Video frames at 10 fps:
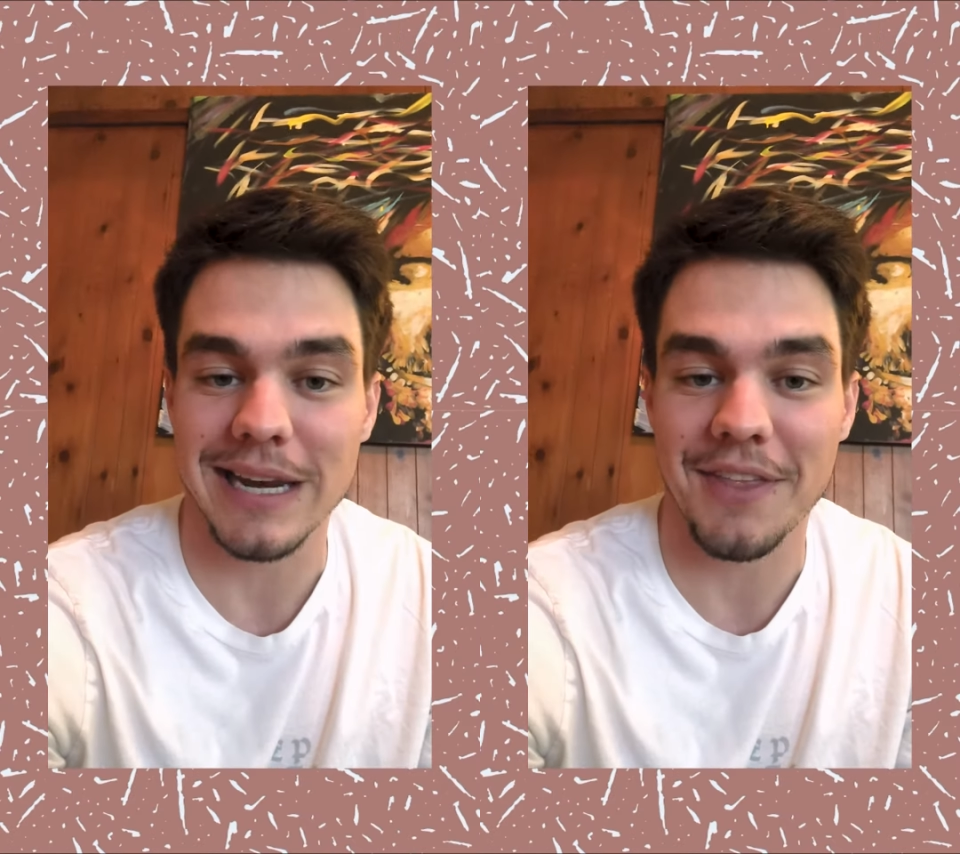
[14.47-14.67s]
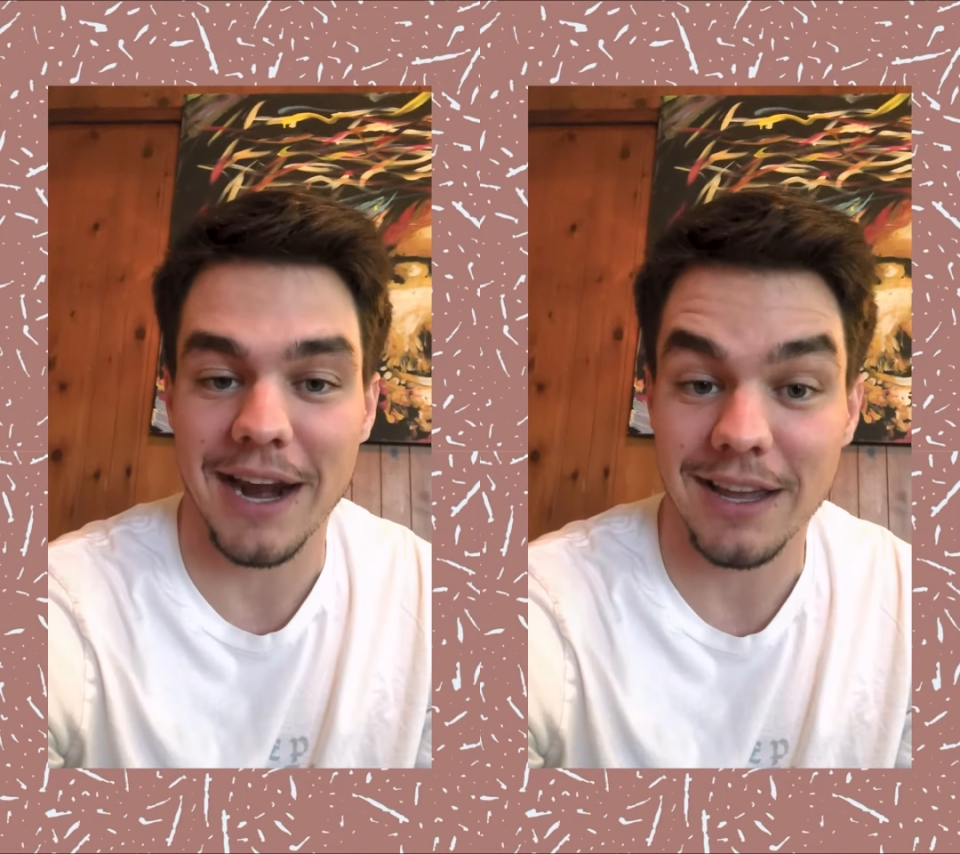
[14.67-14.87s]

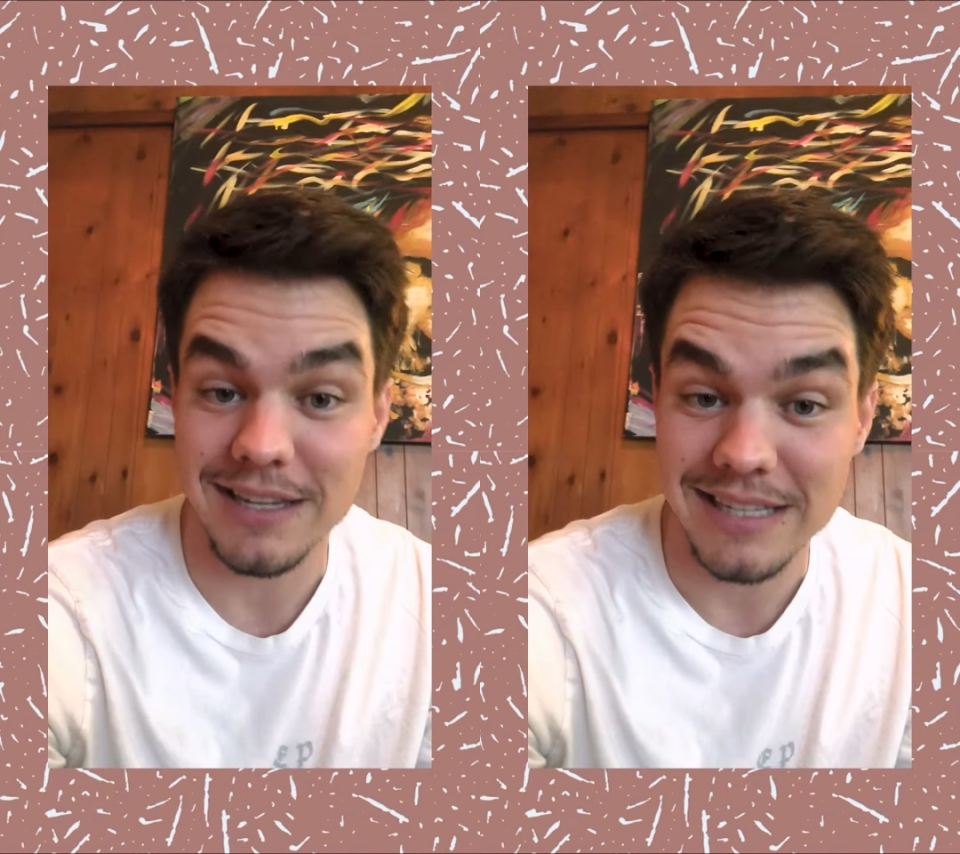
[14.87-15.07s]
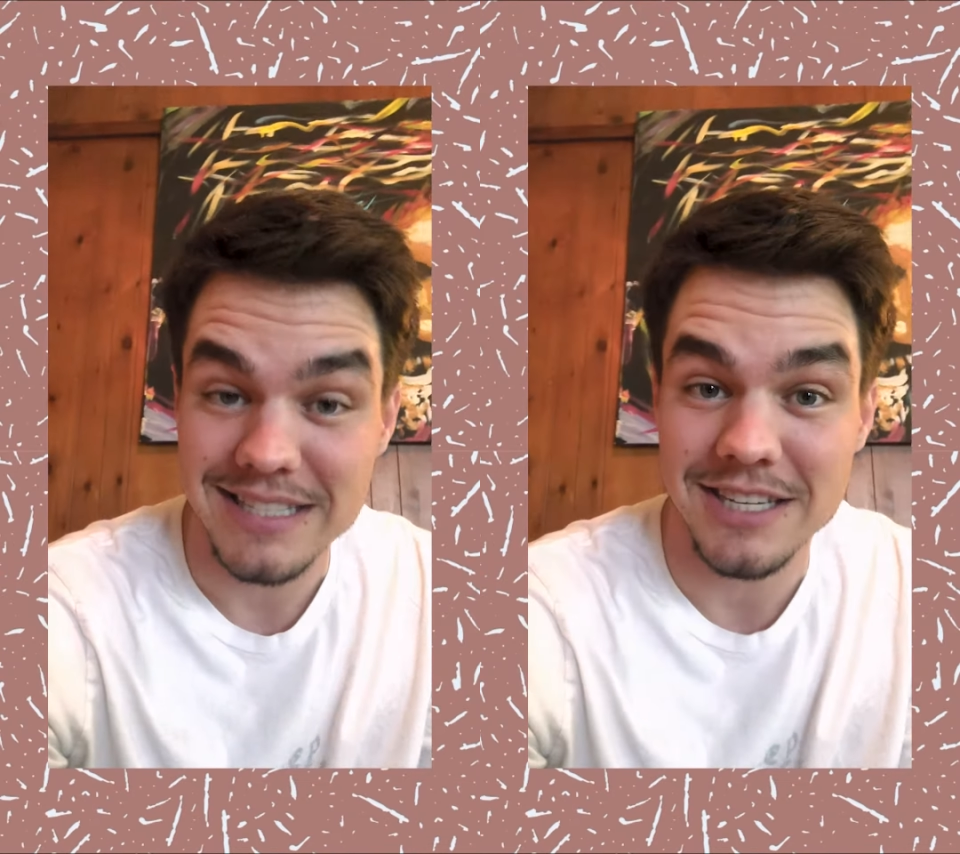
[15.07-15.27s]
and then I
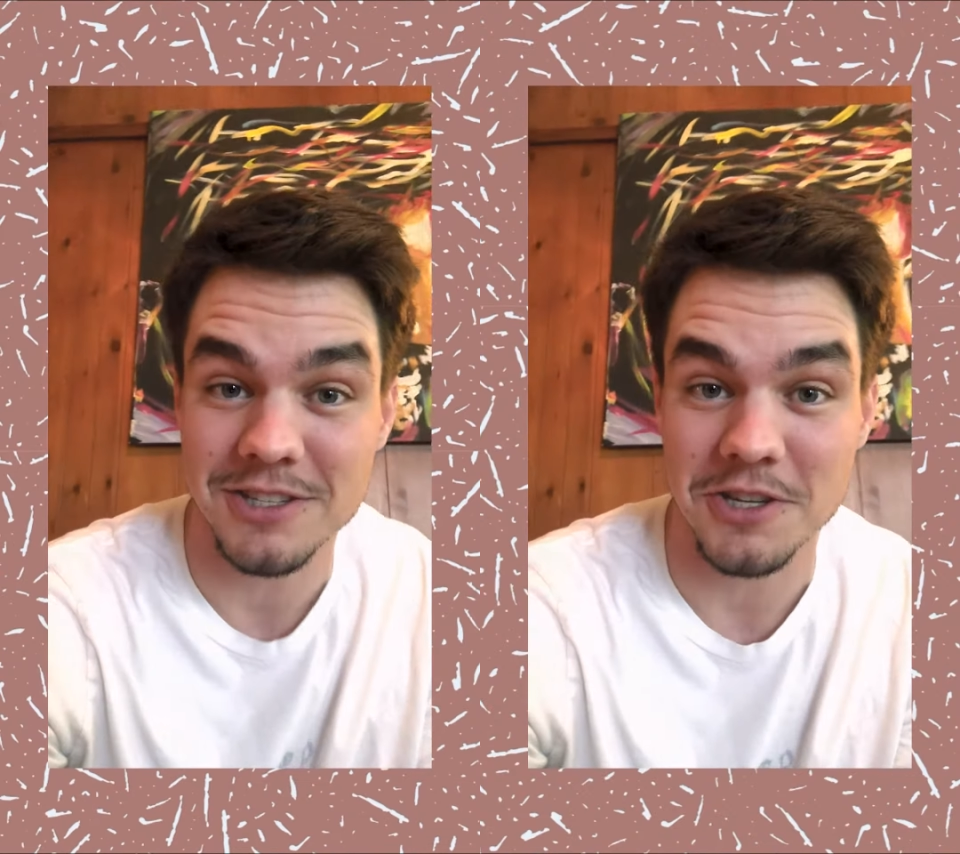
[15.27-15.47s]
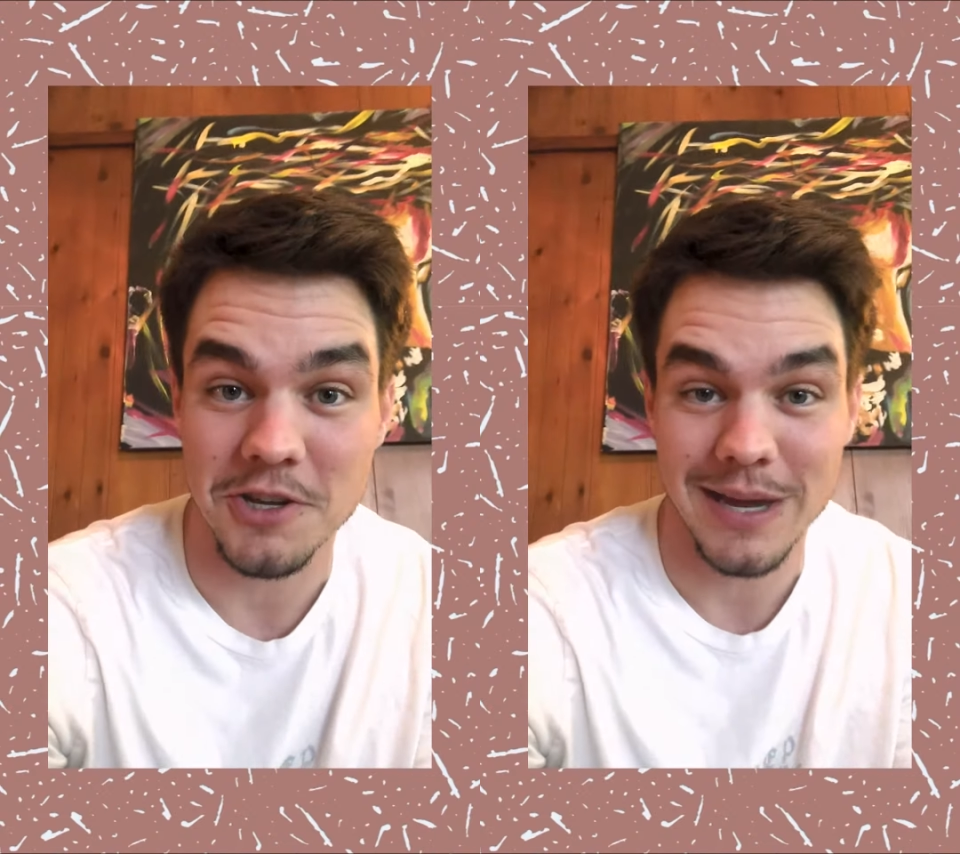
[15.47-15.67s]
condense it
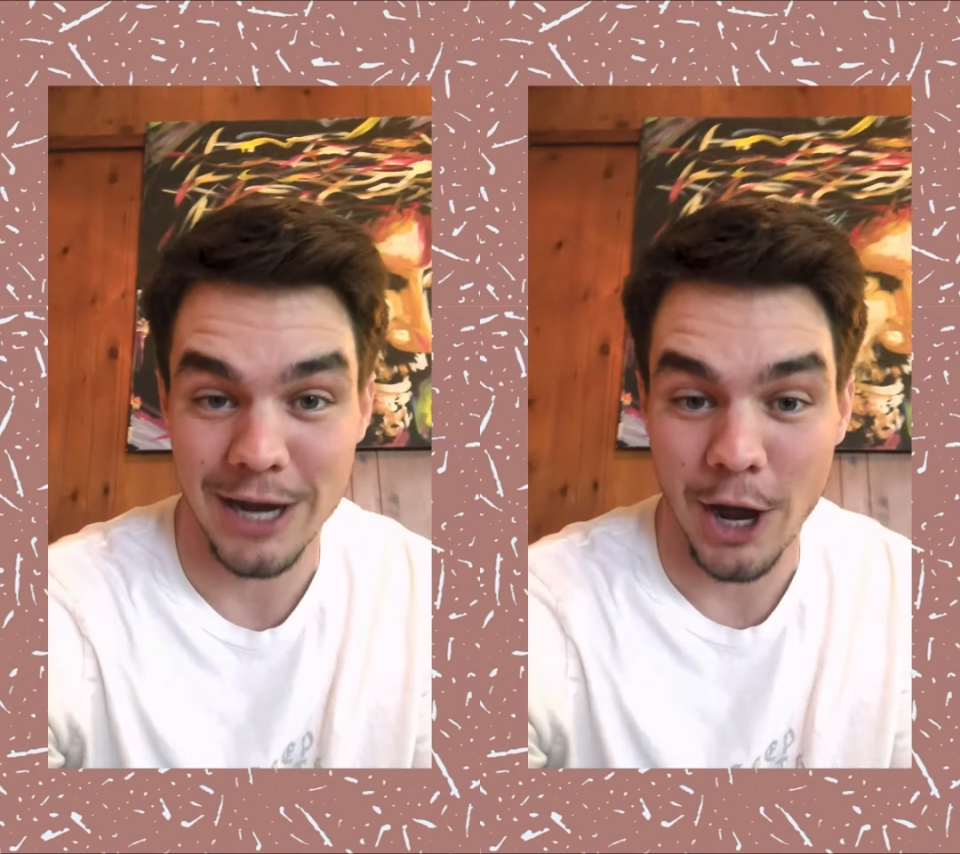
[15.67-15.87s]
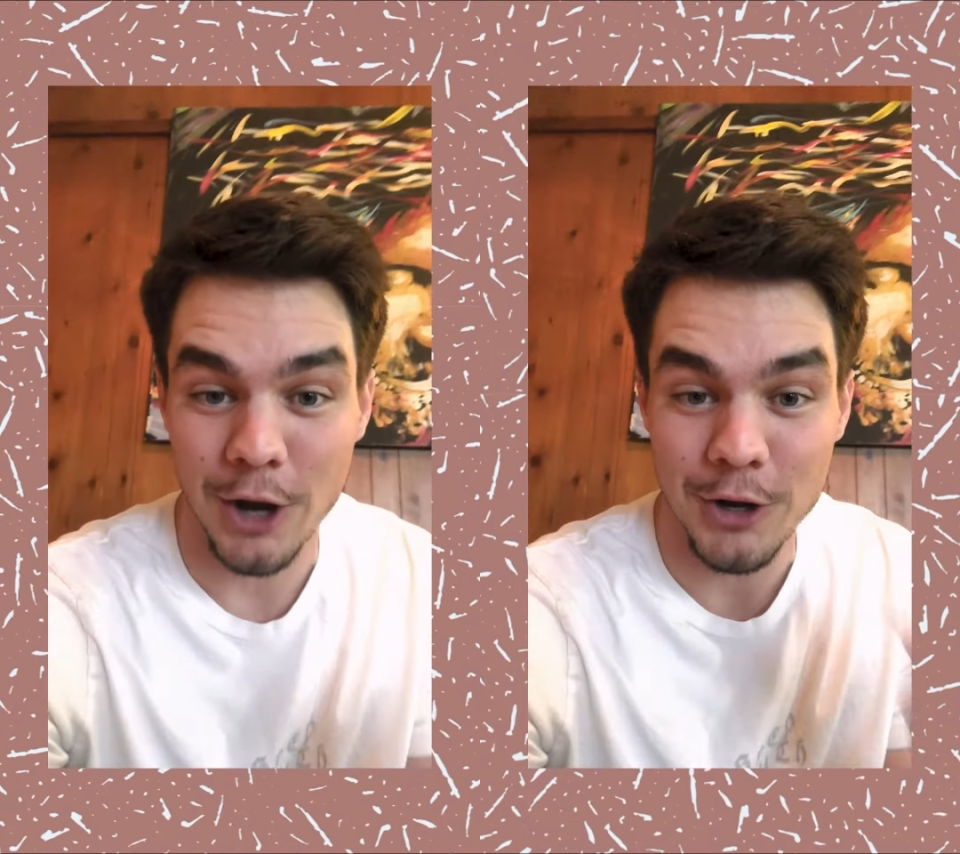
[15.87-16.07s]
to you
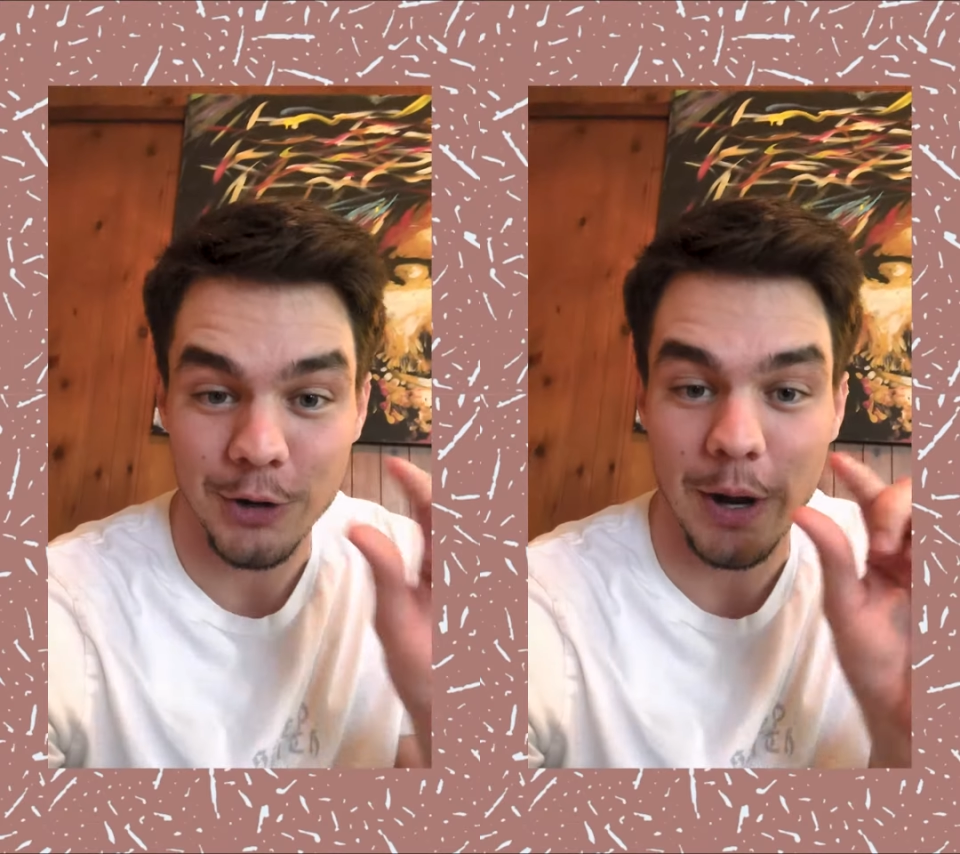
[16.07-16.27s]
in under